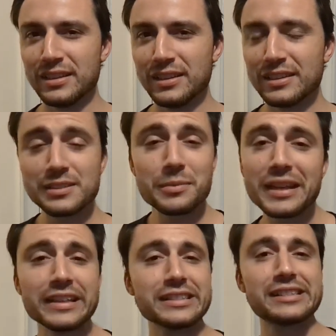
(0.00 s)
It doesn't
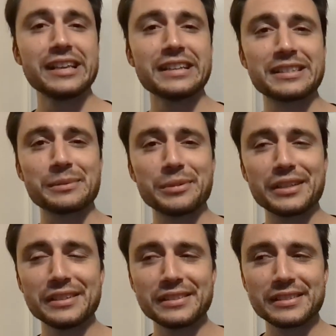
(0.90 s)
make any sense
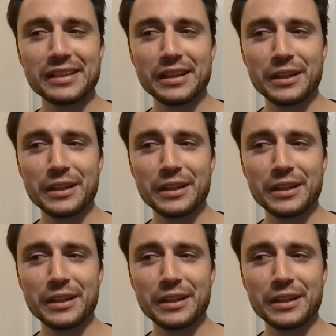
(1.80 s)
because